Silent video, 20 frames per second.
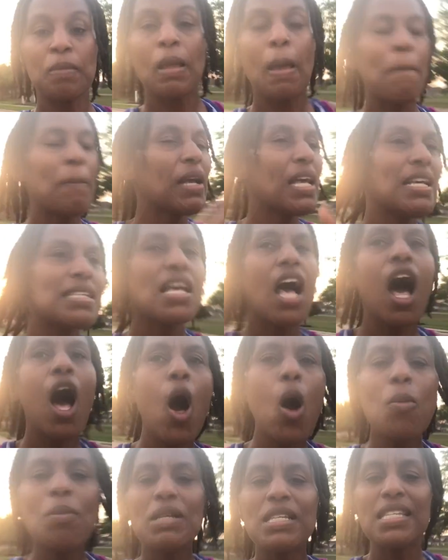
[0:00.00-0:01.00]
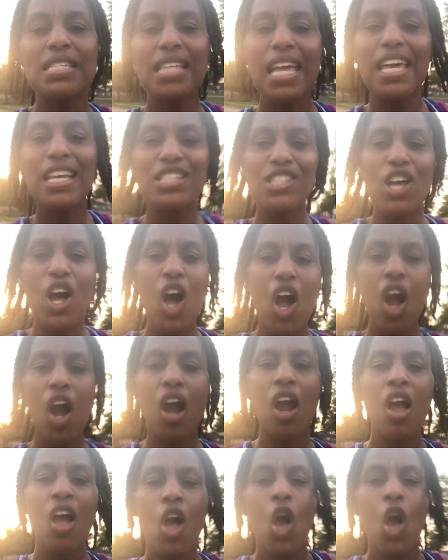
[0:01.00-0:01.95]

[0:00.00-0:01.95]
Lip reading: because all mistakes are